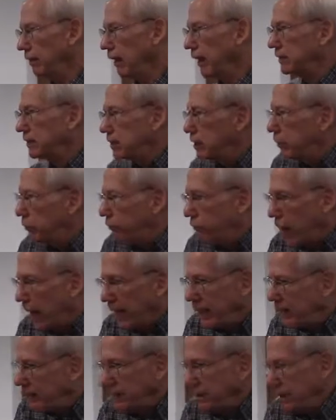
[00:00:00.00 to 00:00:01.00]
That's the
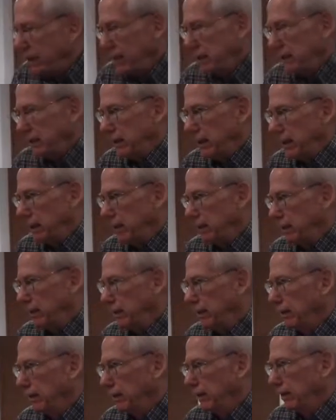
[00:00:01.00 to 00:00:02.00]
vice that he's in.
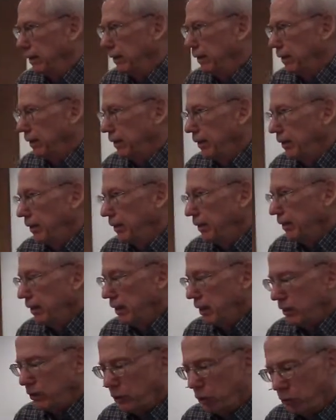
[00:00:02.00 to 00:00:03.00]

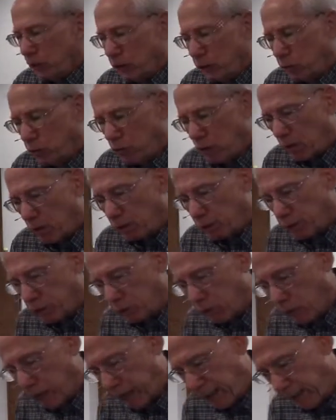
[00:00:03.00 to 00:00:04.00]
And so he
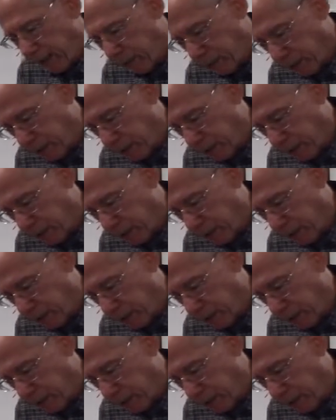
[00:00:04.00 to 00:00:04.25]
struggles greatly